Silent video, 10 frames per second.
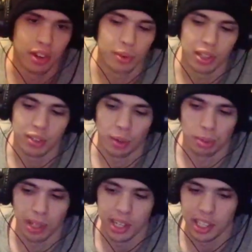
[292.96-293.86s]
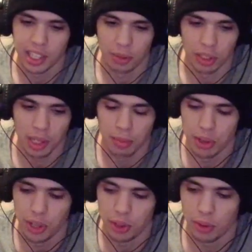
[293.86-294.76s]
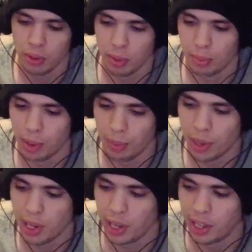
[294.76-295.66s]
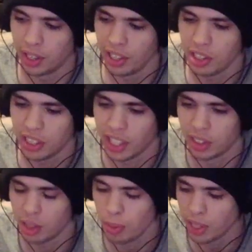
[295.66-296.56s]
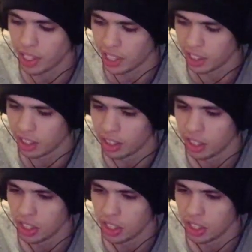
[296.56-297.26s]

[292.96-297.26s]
fun when I started playing it because it was something new. But man, this just had so many like